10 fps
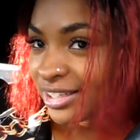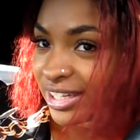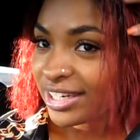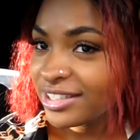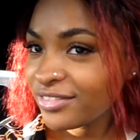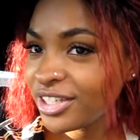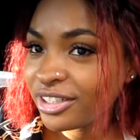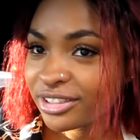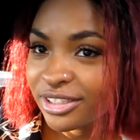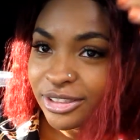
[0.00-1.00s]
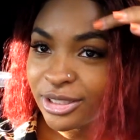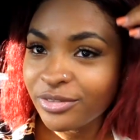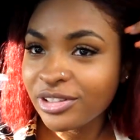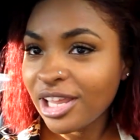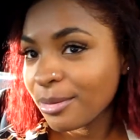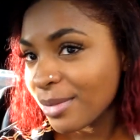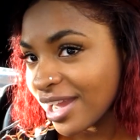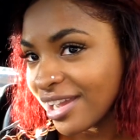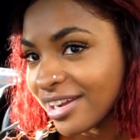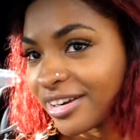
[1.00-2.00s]
Give this video a thumbs up if you like my
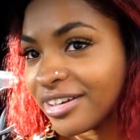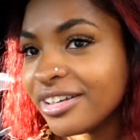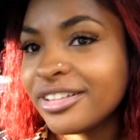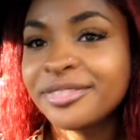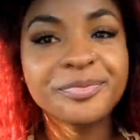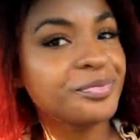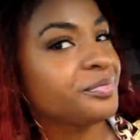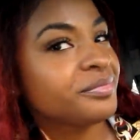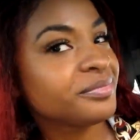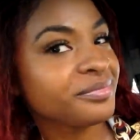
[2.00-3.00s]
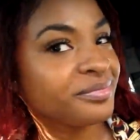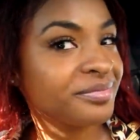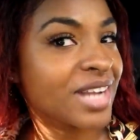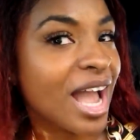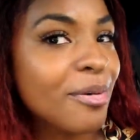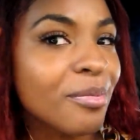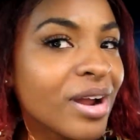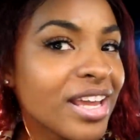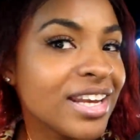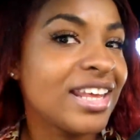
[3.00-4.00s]
hair. I
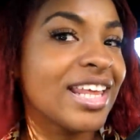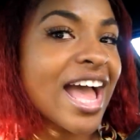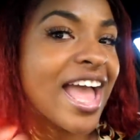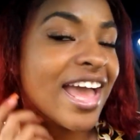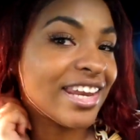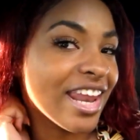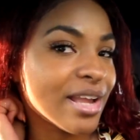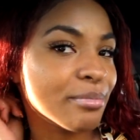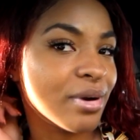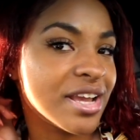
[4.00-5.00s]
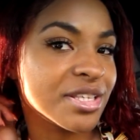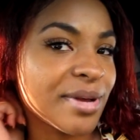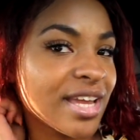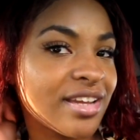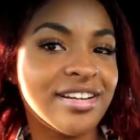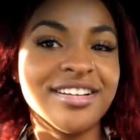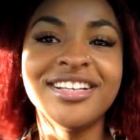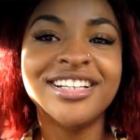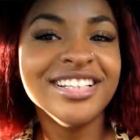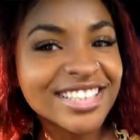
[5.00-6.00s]
braided it. I had neck braids back here.
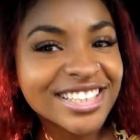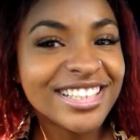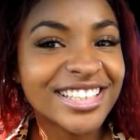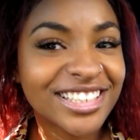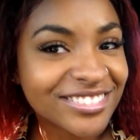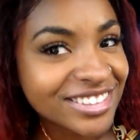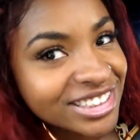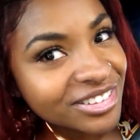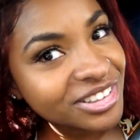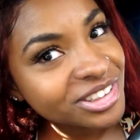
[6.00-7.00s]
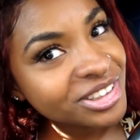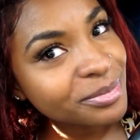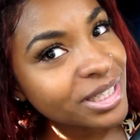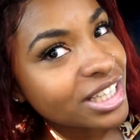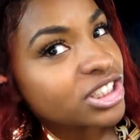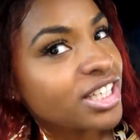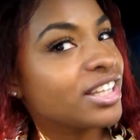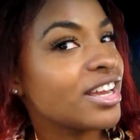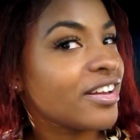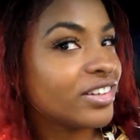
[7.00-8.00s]
And it was so short, but I tried
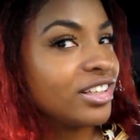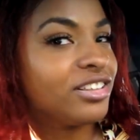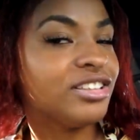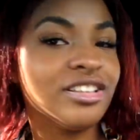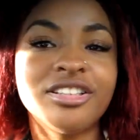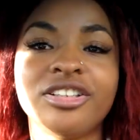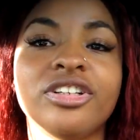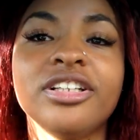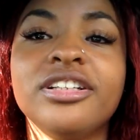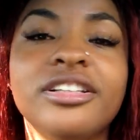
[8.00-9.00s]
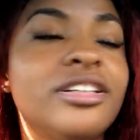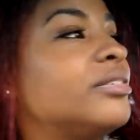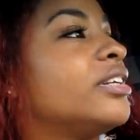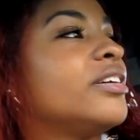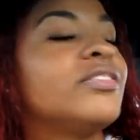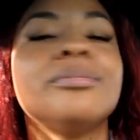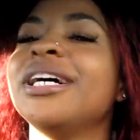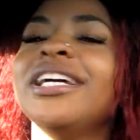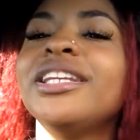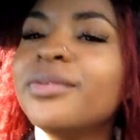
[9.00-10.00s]
to have it a little crinkly or whatever.
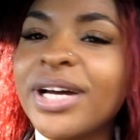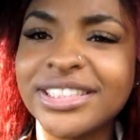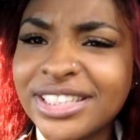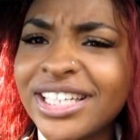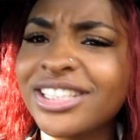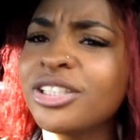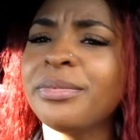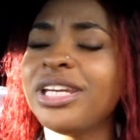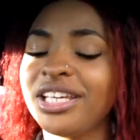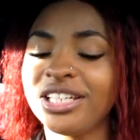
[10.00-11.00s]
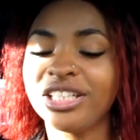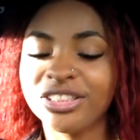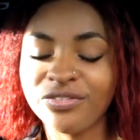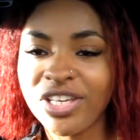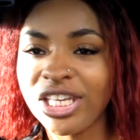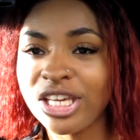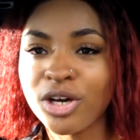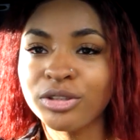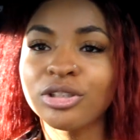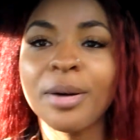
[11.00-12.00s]
But anyways, yeah, that's gonna be the end of this
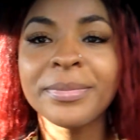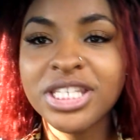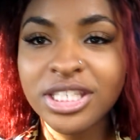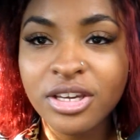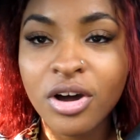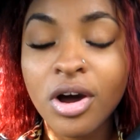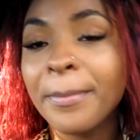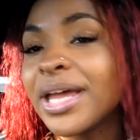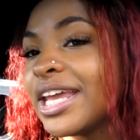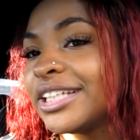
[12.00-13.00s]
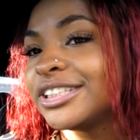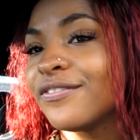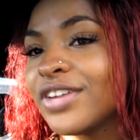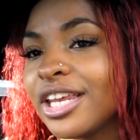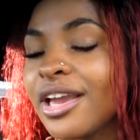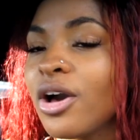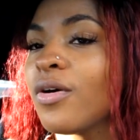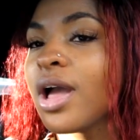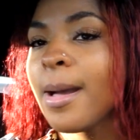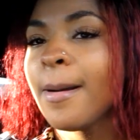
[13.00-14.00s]
video. So I'm gonna see y'all in my next video.
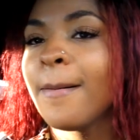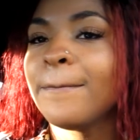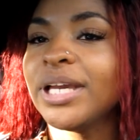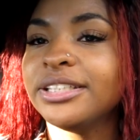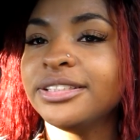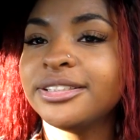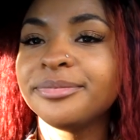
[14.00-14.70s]
Peace.